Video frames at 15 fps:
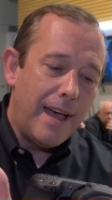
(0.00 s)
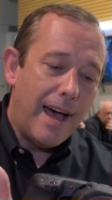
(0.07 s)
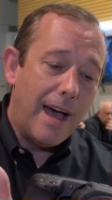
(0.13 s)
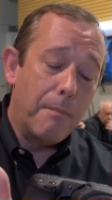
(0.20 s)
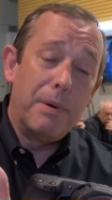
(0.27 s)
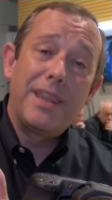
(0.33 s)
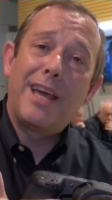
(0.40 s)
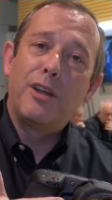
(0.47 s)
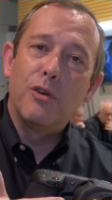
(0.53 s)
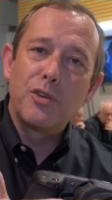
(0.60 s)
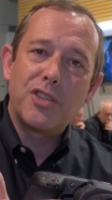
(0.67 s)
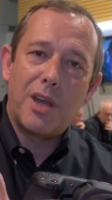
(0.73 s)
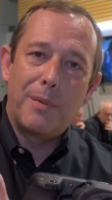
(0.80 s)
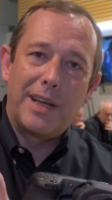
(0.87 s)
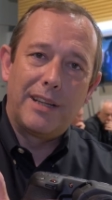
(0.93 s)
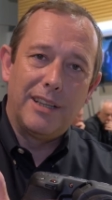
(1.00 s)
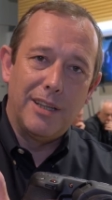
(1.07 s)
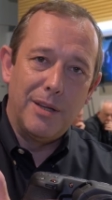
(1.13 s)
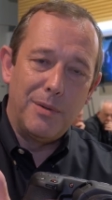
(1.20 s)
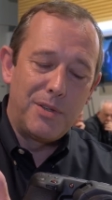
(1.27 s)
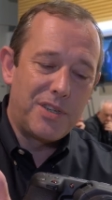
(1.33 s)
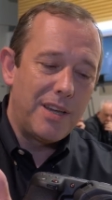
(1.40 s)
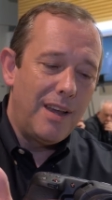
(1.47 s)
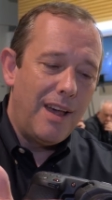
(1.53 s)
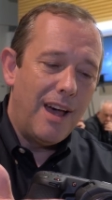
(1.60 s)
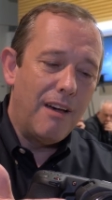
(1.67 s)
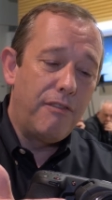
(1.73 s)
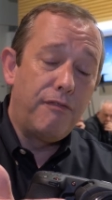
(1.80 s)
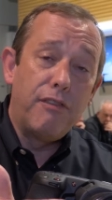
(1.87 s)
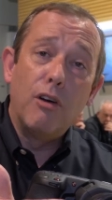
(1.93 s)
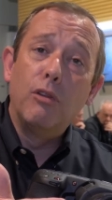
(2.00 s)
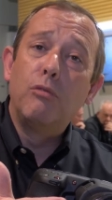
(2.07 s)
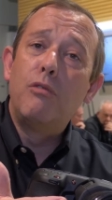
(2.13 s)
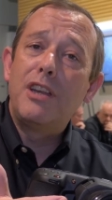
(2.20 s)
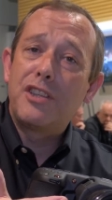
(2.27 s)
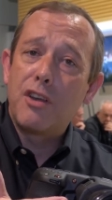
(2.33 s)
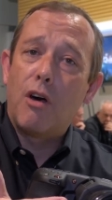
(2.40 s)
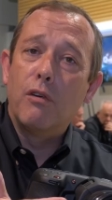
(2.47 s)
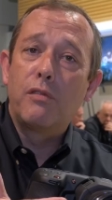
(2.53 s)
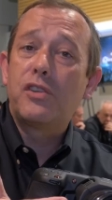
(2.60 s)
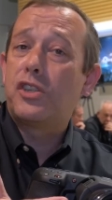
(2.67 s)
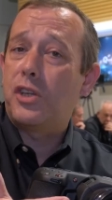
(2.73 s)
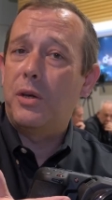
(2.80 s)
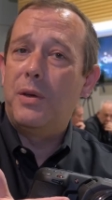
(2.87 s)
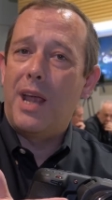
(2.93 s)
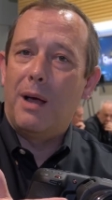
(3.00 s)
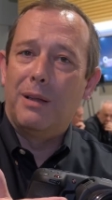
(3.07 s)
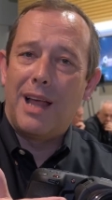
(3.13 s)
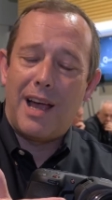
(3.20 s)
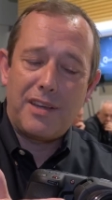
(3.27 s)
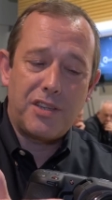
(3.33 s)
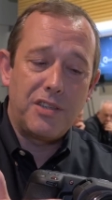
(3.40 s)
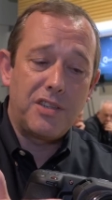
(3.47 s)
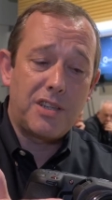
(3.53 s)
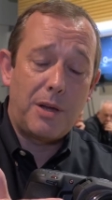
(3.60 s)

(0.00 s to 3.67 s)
but that also includes a full Resolve Studio license,